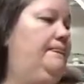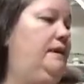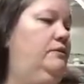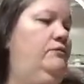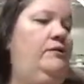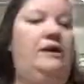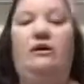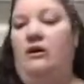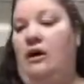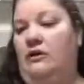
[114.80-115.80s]
We
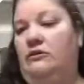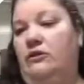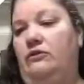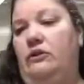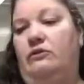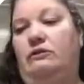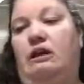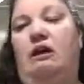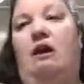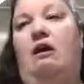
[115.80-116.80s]
are also
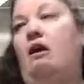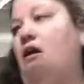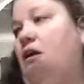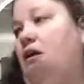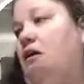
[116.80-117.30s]
using our